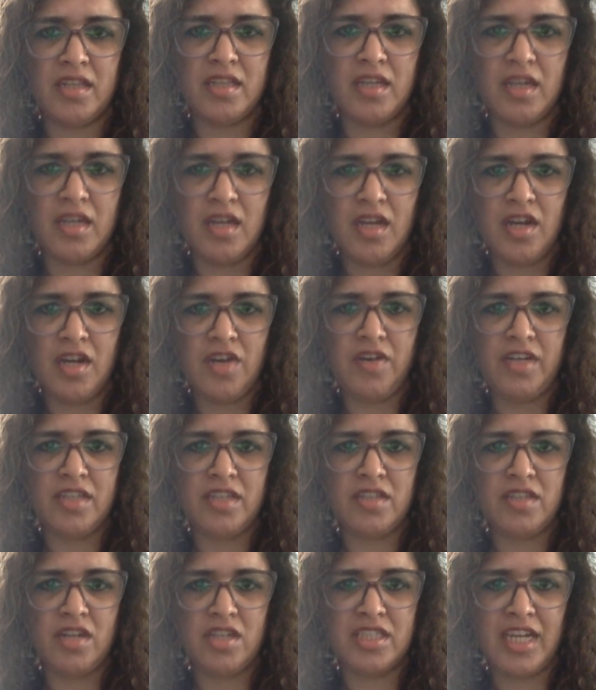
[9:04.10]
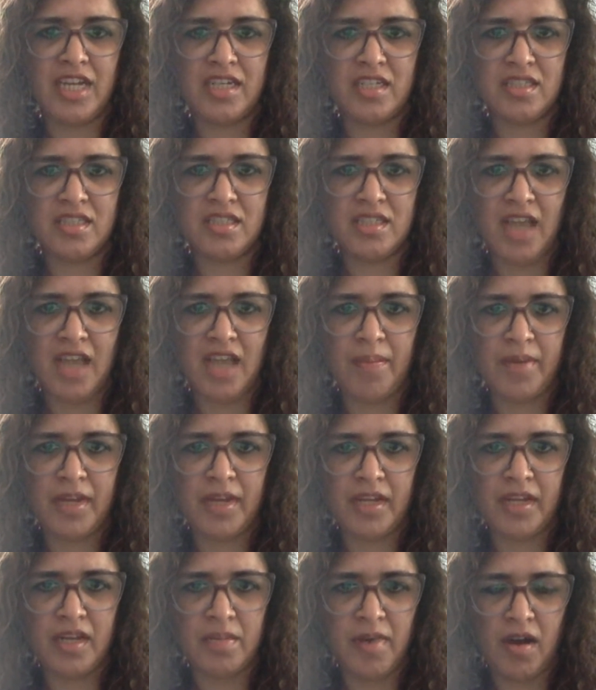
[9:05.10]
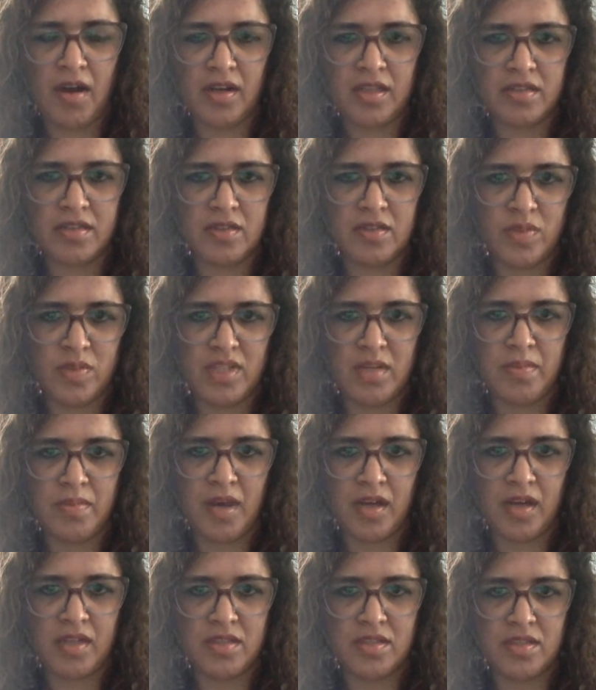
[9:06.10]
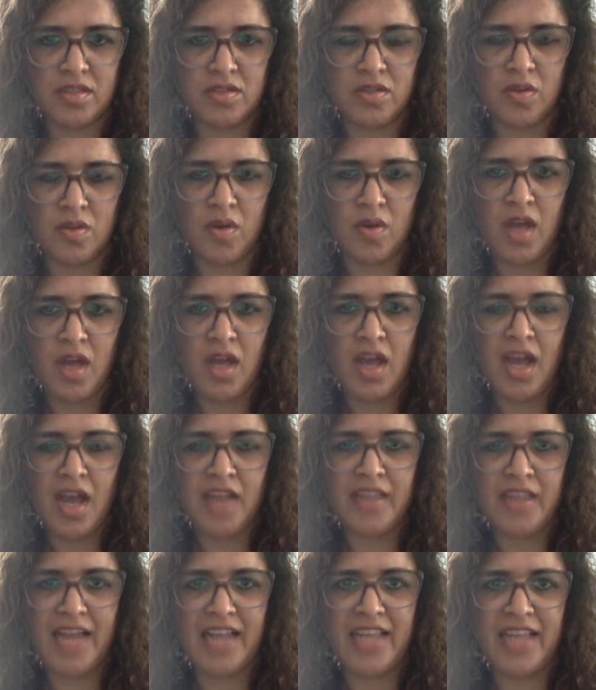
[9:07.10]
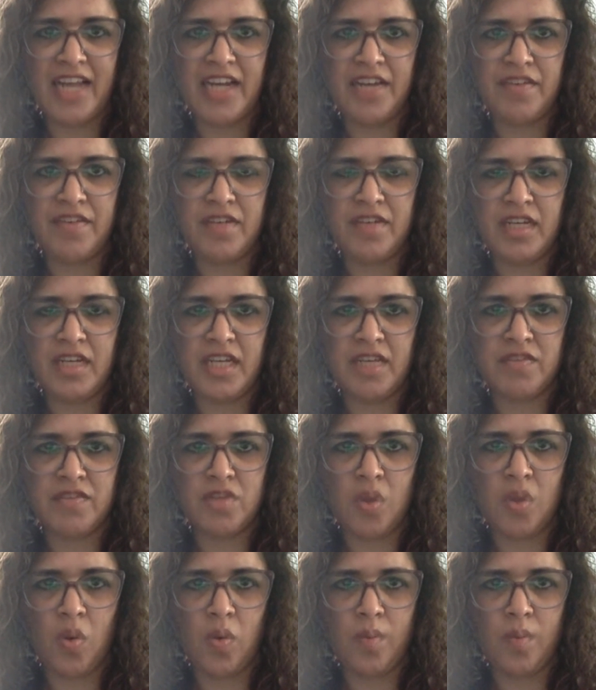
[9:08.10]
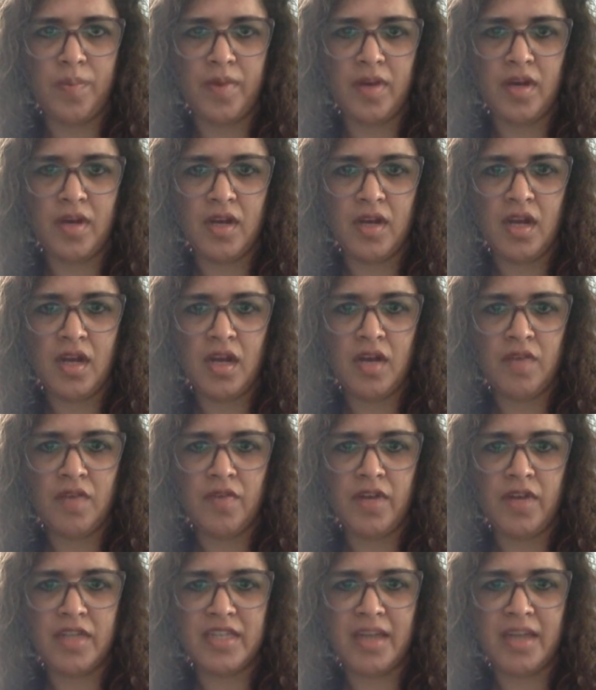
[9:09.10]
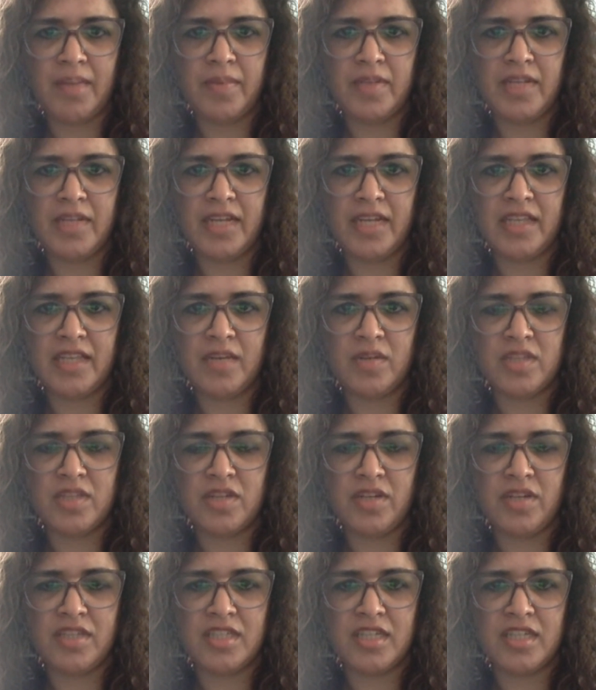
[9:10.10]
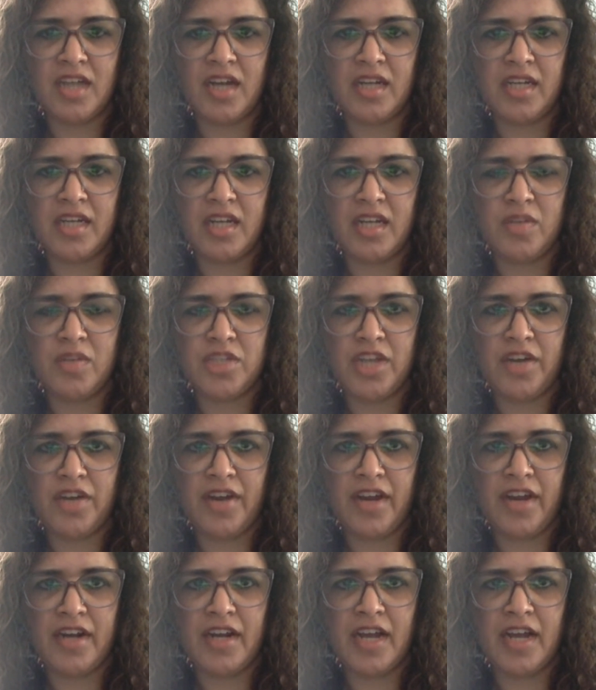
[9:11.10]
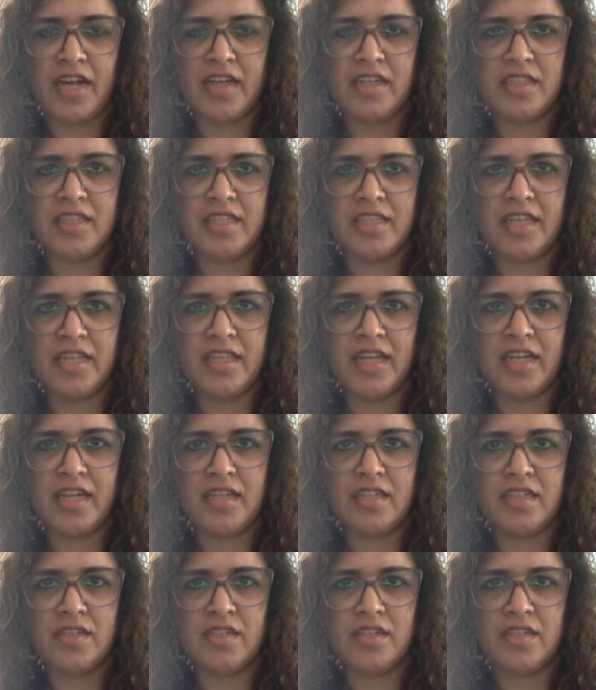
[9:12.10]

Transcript: the research that is happening within Parkinson. So that definitely gives hope. For example, like, there was a recent article which I read, and it said that